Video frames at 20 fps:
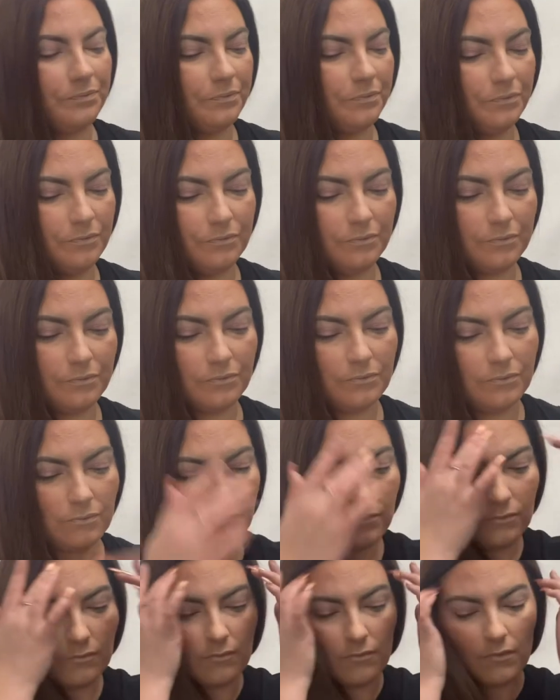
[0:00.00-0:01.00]

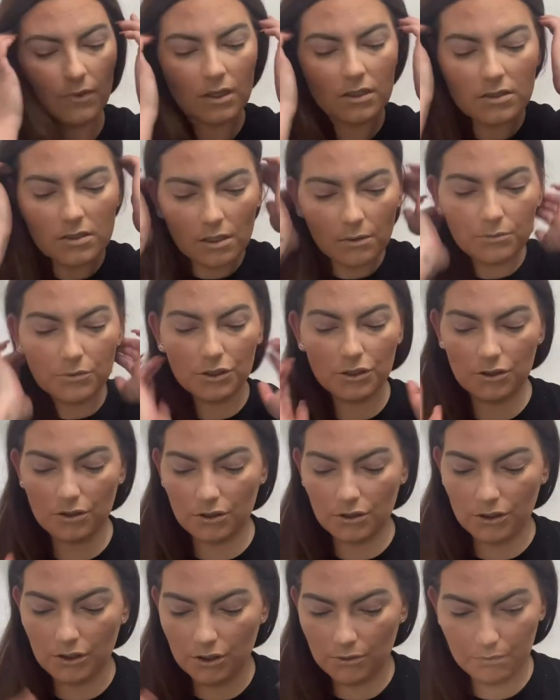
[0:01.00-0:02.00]
So, I'm just going
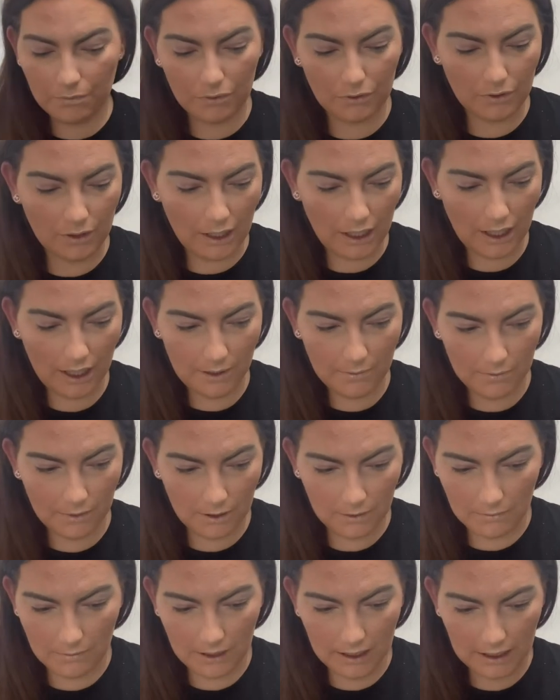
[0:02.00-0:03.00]
to prime
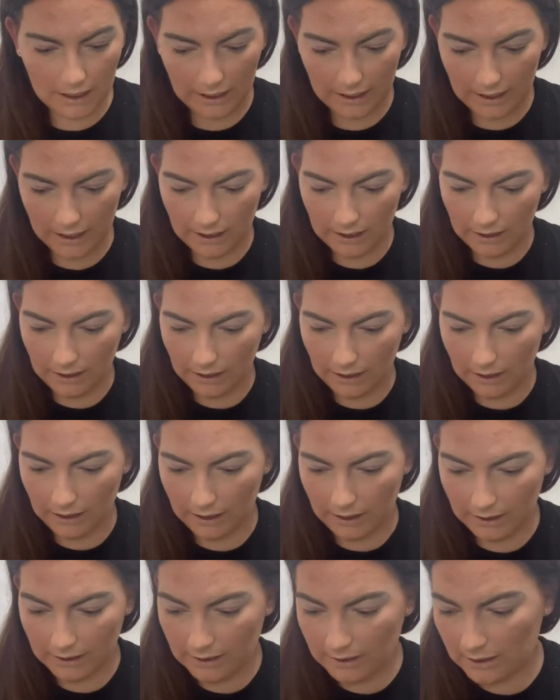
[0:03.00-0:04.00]
my
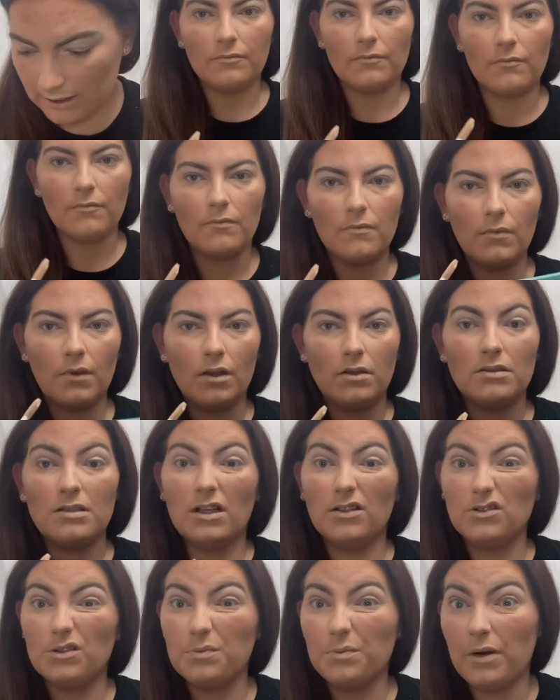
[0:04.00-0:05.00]
lids. So, I'll
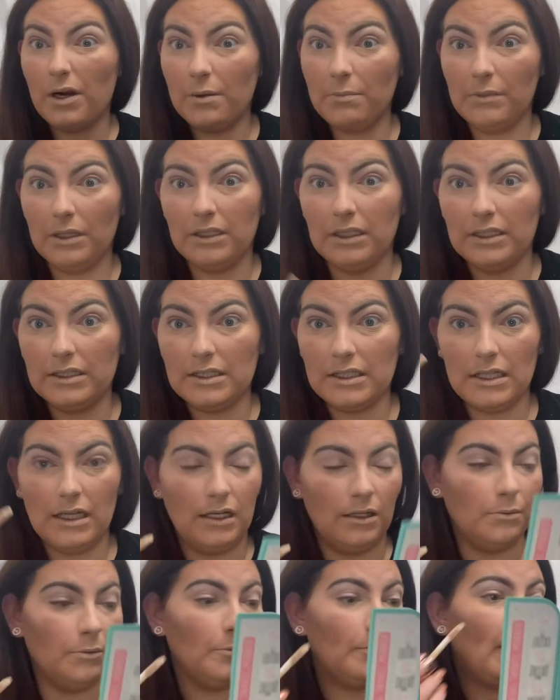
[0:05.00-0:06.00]
just prime my lids. I'll
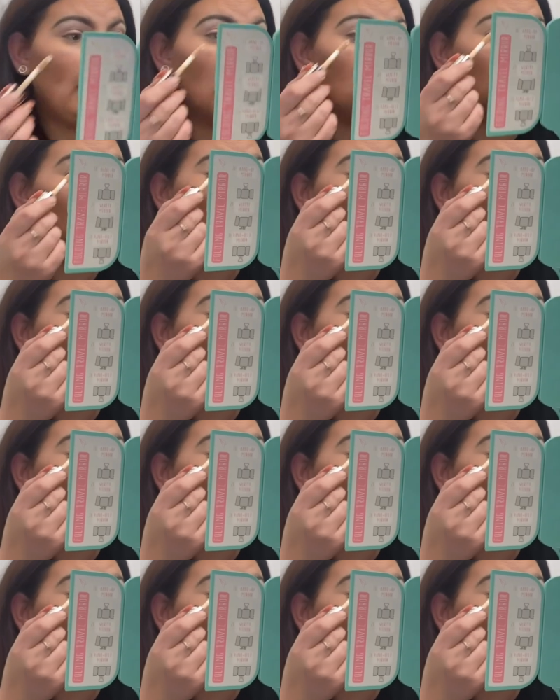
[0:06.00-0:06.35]
be back.